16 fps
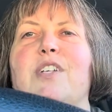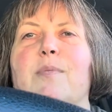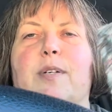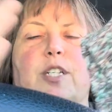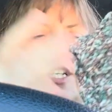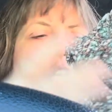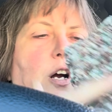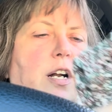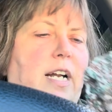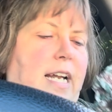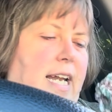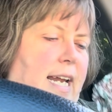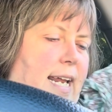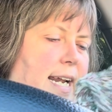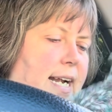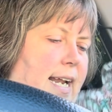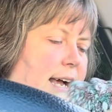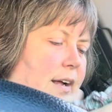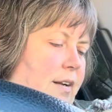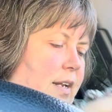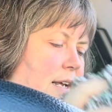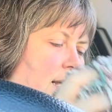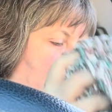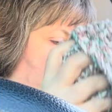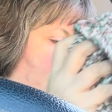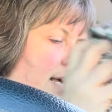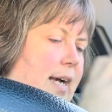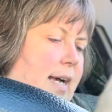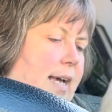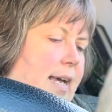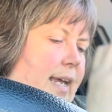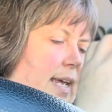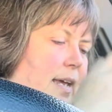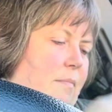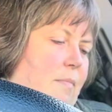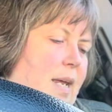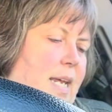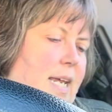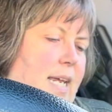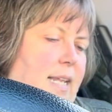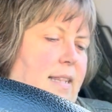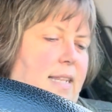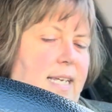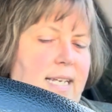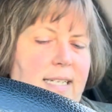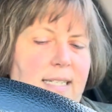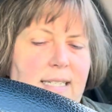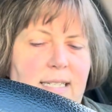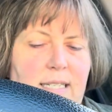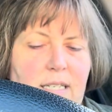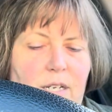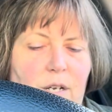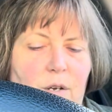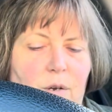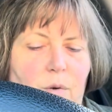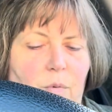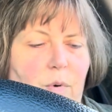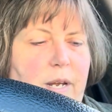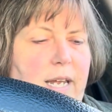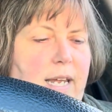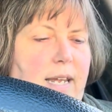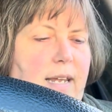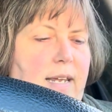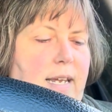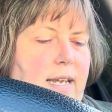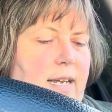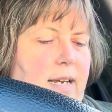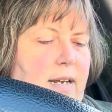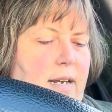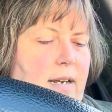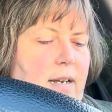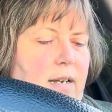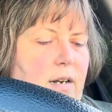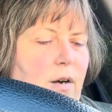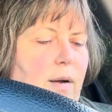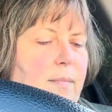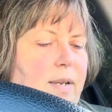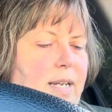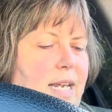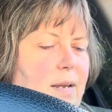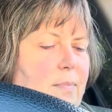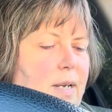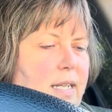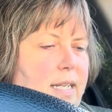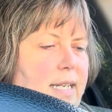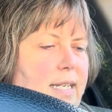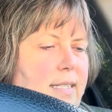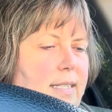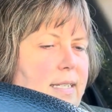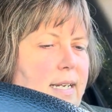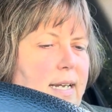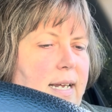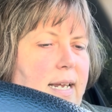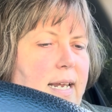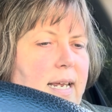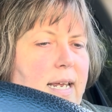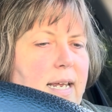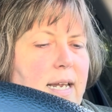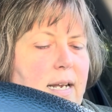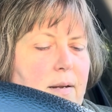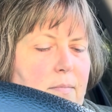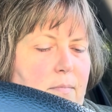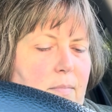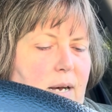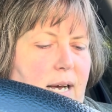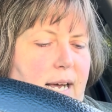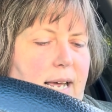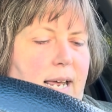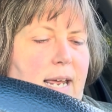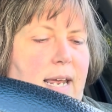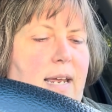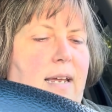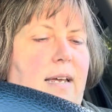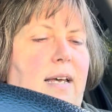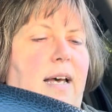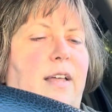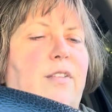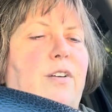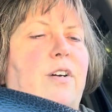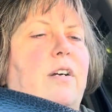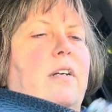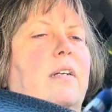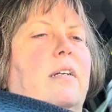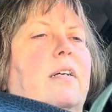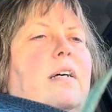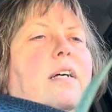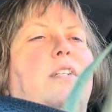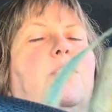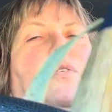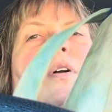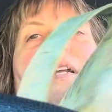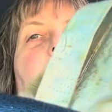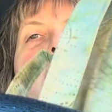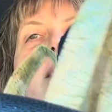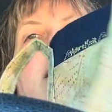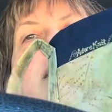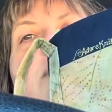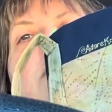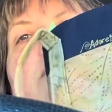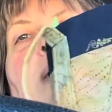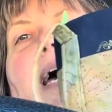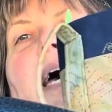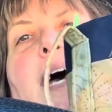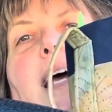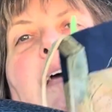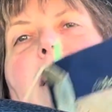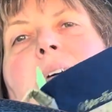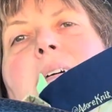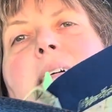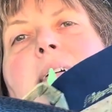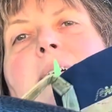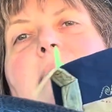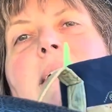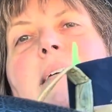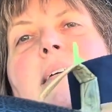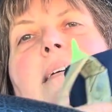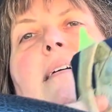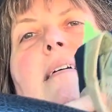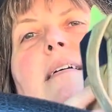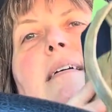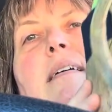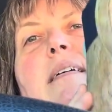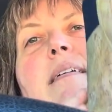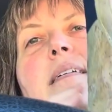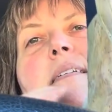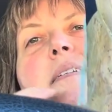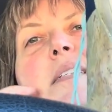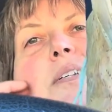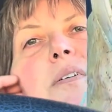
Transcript: much yarn I need to get it out. I am making this I'm keeping this in my other Adornits bag. So